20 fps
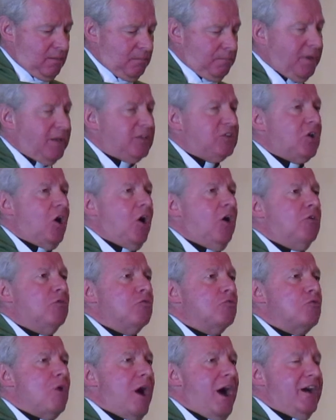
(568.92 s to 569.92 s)
But
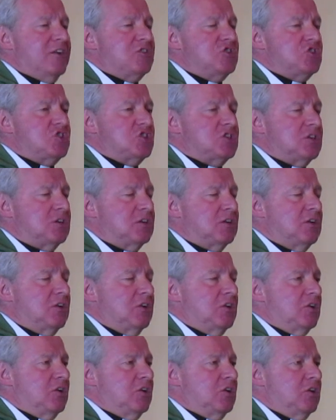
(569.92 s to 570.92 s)
don't rush.
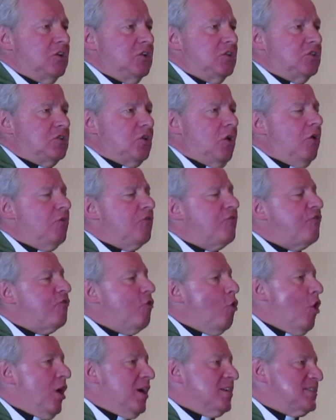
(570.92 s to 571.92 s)
Don't
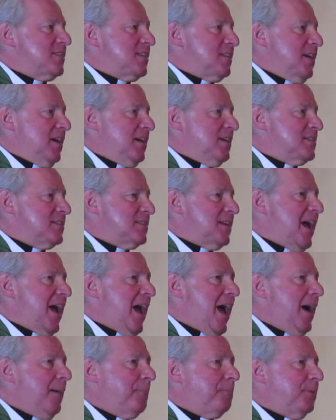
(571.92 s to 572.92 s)
force things to
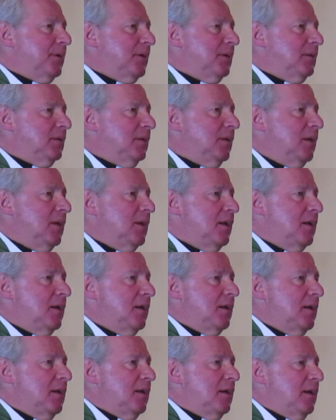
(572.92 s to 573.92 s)
happen.
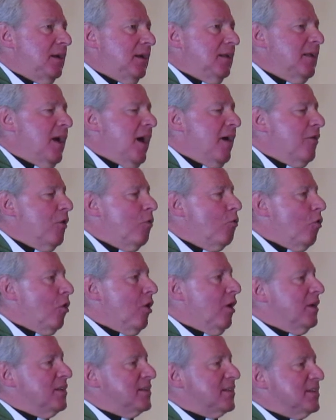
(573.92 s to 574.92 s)
In other
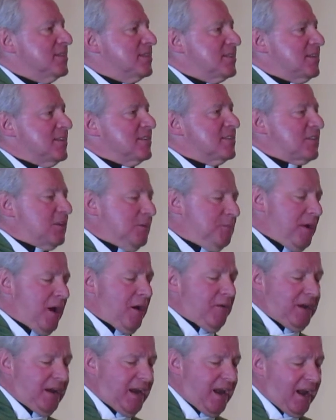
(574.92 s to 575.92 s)
words, as Sister
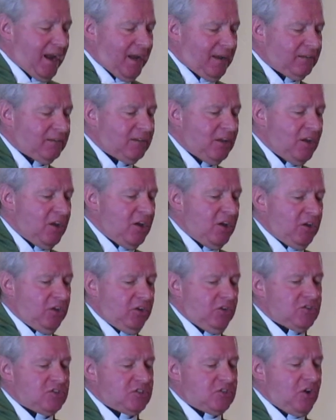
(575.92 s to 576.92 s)
Marianne
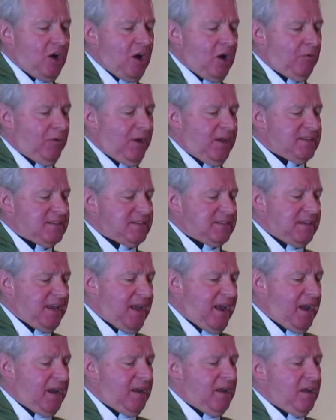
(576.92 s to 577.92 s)
used to always
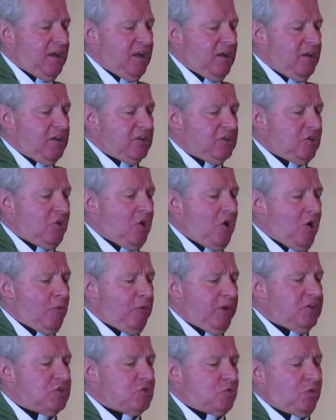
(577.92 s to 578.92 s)
say to her
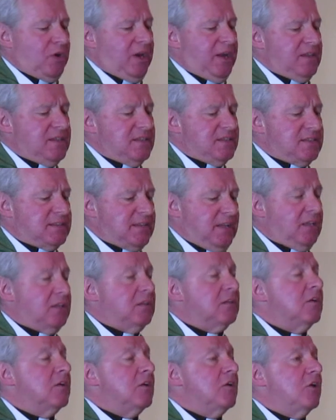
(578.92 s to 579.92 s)
retreatants
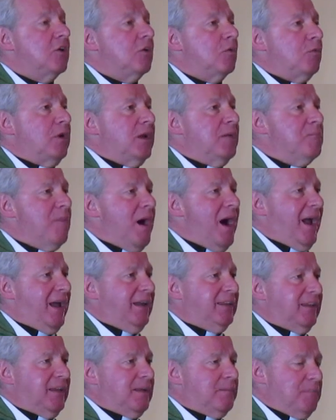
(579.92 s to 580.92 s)
and
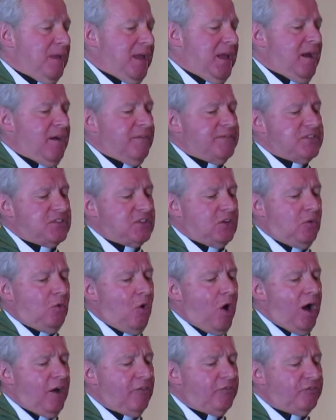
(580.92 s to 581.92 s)
reminding me of so
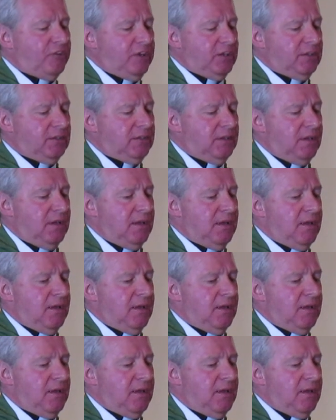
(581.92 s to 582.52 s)
often,